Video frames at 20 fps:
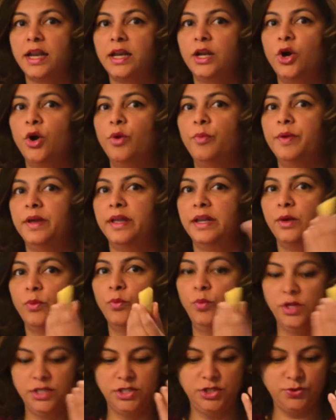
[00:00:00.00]
it open and
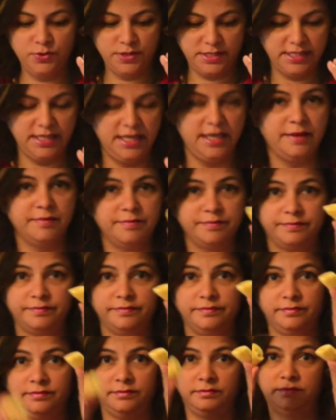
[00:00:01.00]
what do you see?
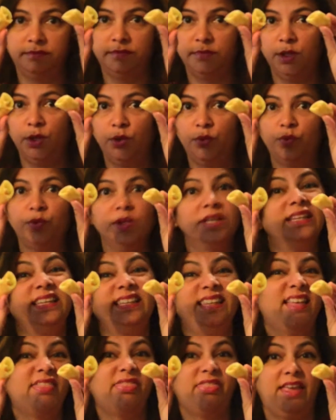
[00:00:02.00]
Really
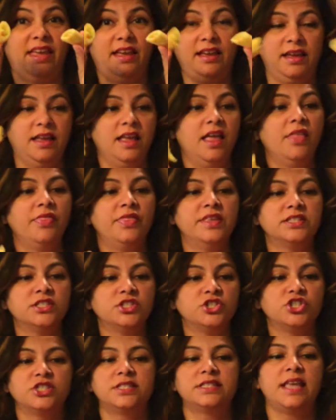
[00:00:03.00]
nothing. This is
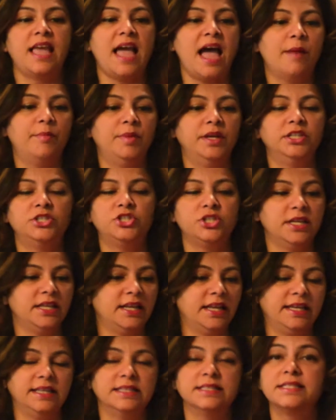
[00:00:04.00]
just cabbage and I
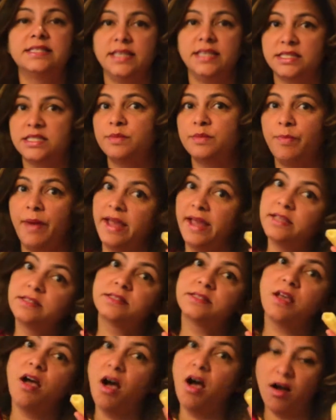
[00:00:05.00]
can see specks
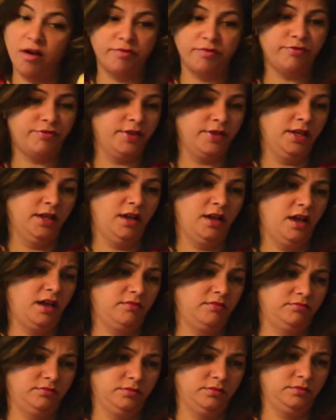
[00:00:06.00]
of
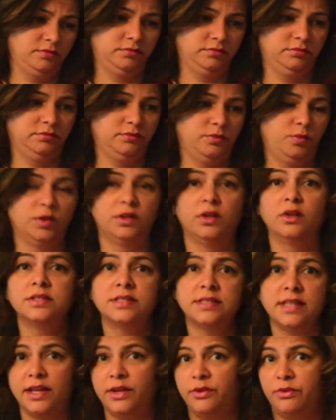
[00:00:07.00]
what looks
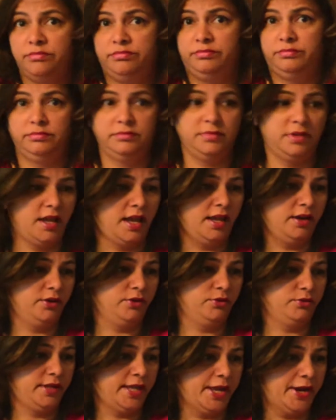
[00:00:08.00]
like, I don't know,
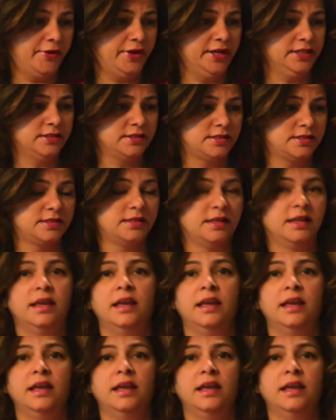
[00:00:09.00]
carrots.